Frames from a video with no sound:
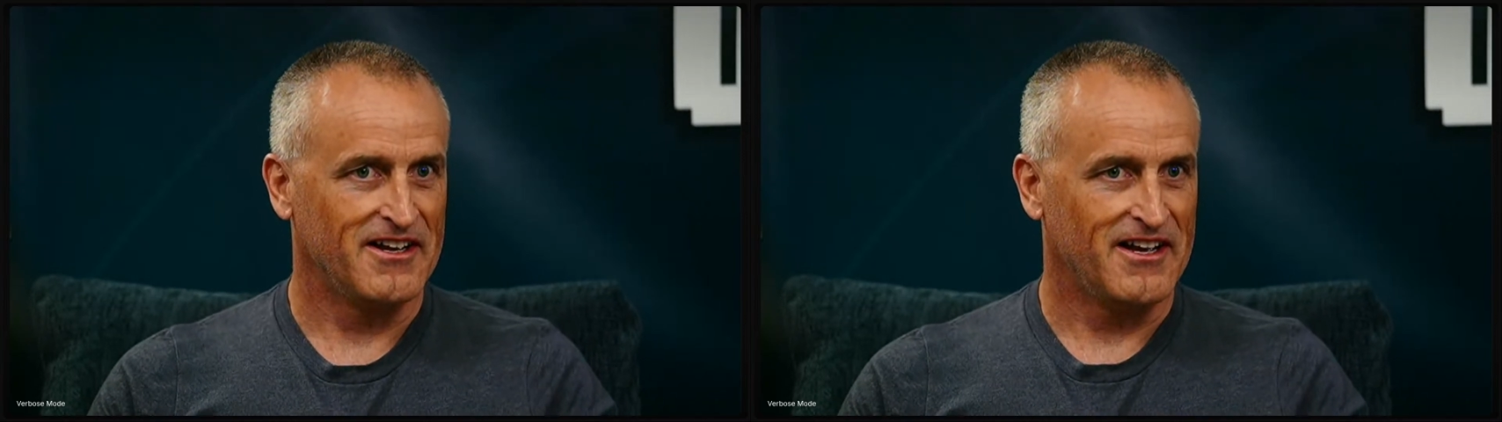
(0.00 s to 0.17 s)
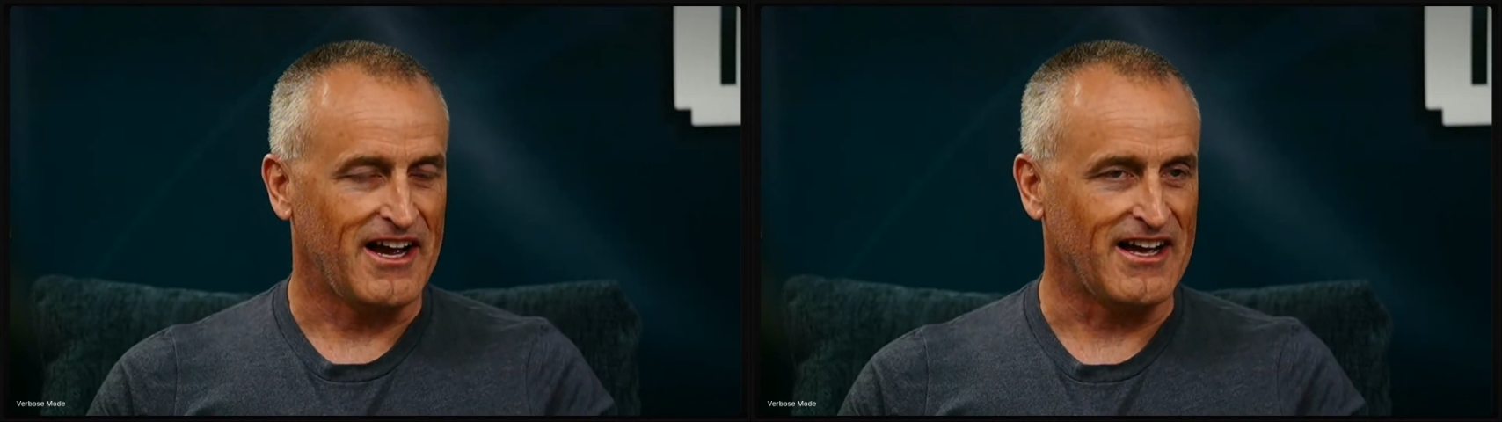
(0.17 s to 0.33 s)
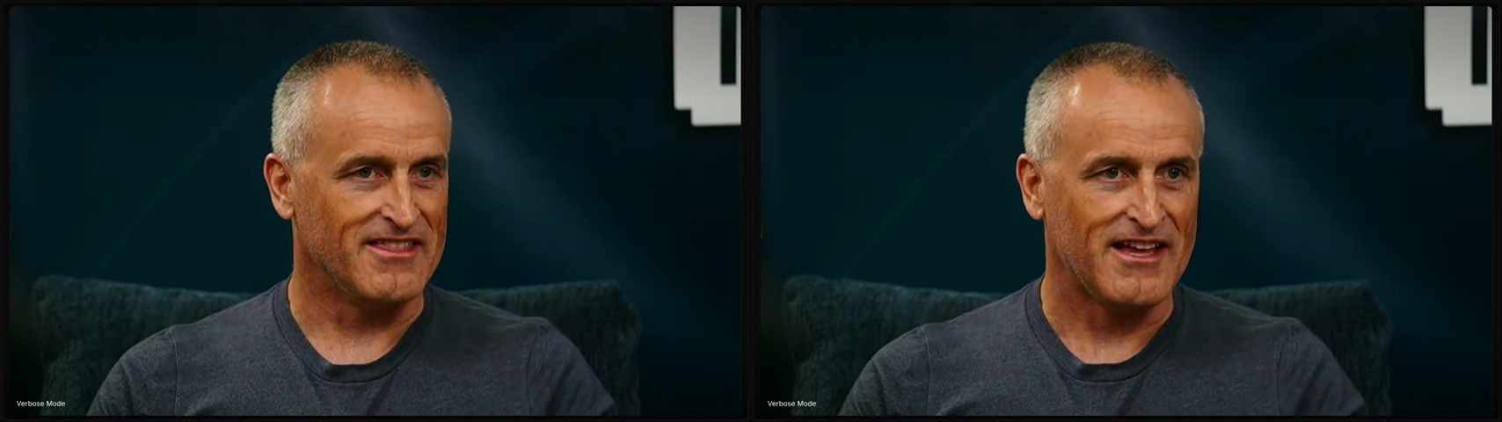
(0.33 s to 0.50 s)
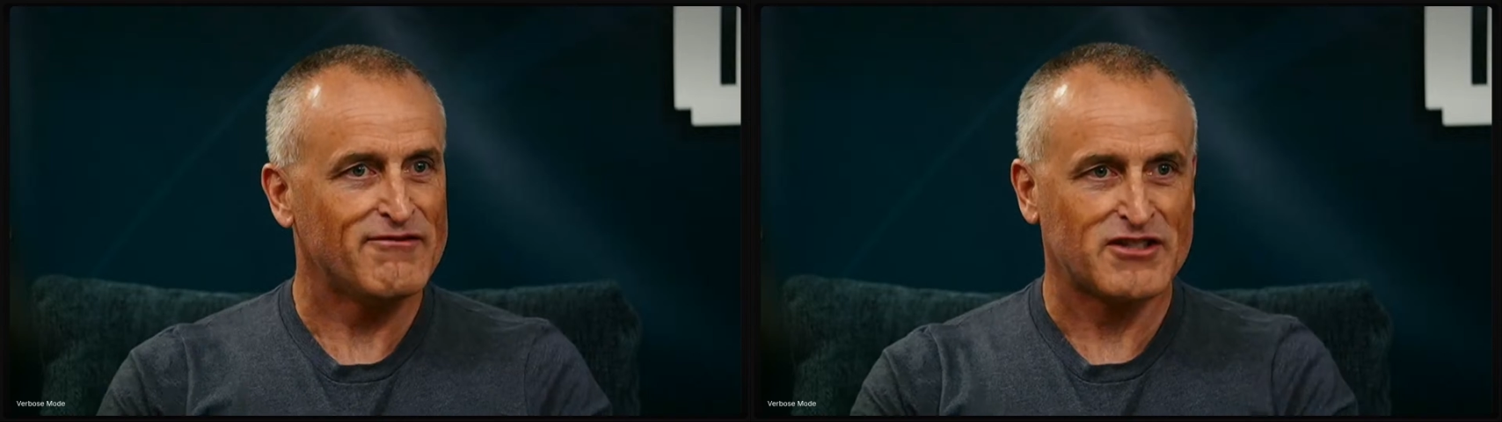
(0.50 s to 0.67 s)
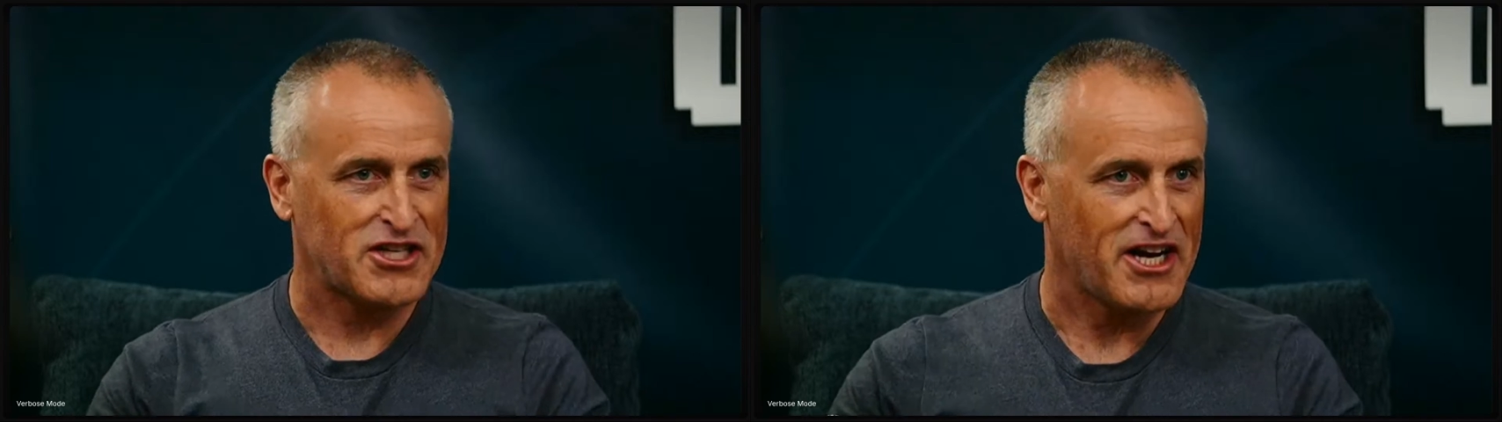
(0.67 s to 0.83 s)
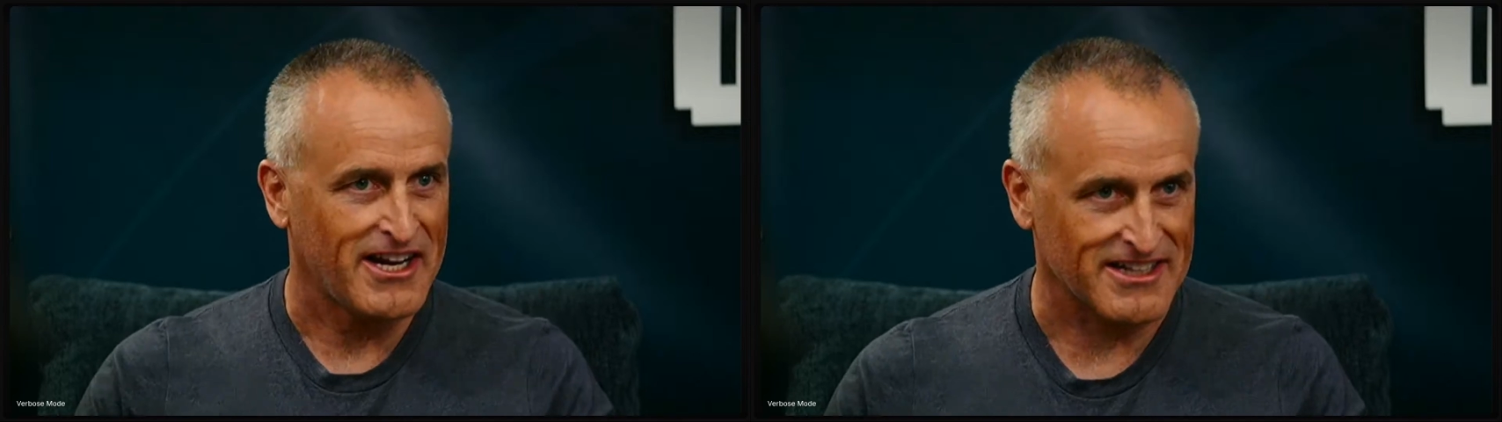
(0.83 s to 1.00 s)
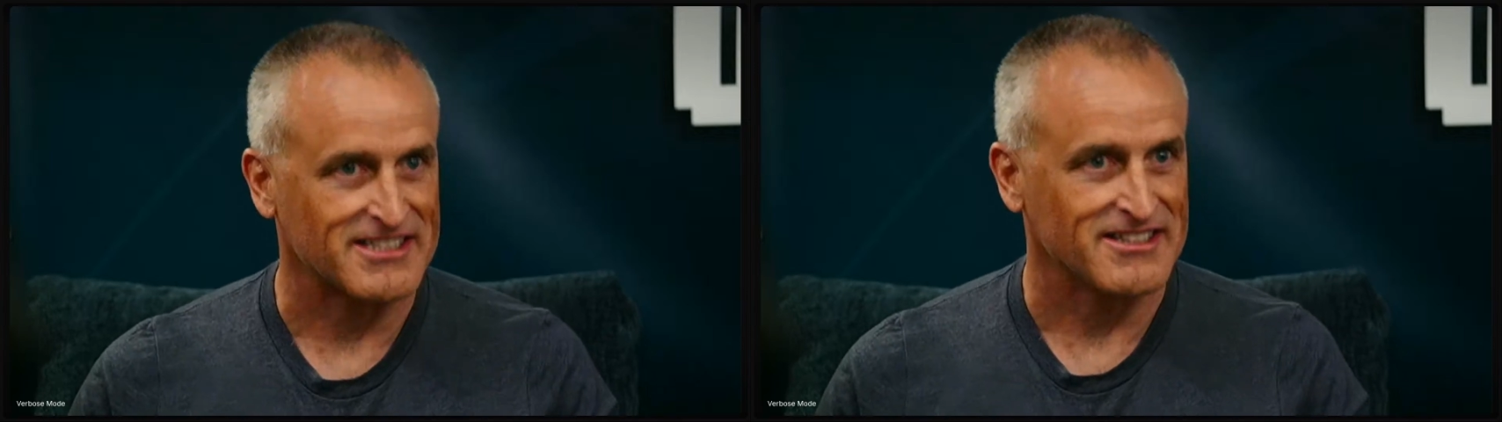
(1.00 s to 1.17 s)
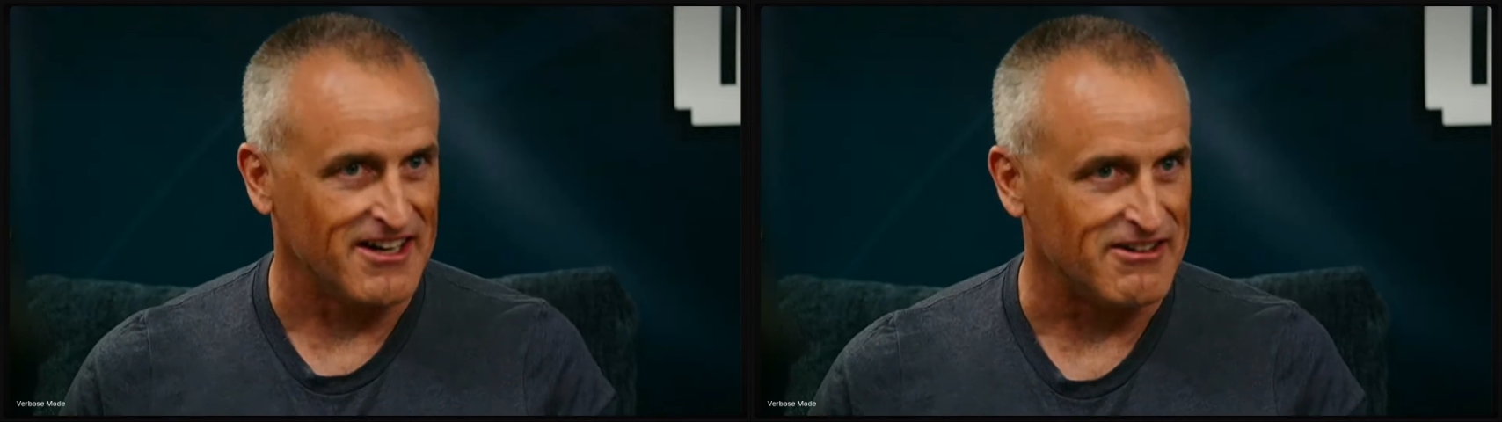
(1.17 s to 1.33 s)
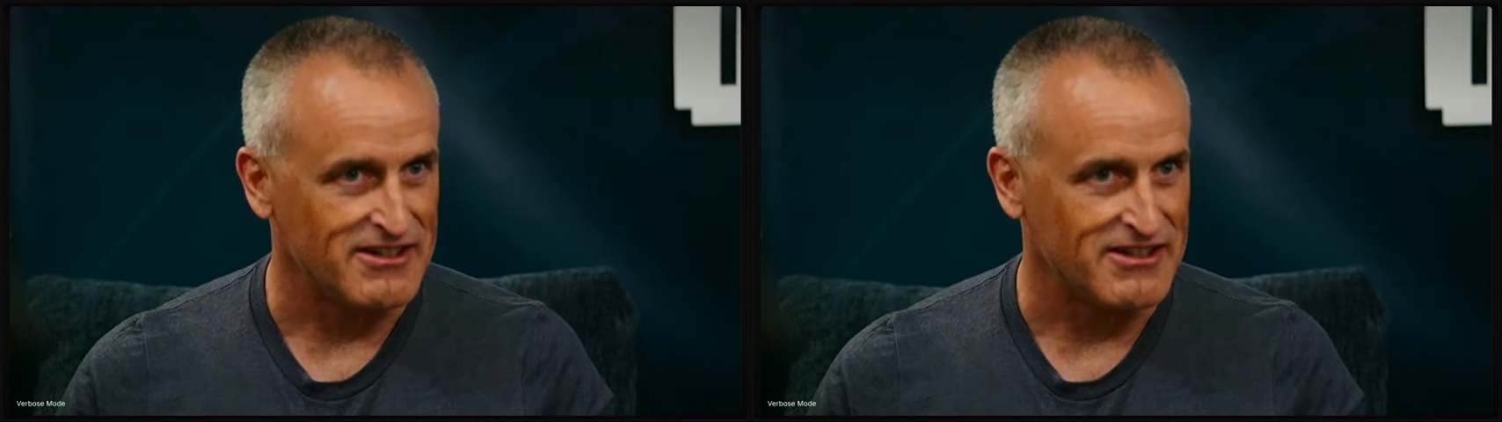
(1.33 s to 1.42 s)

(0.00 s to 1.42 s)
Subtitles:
And they've changed now.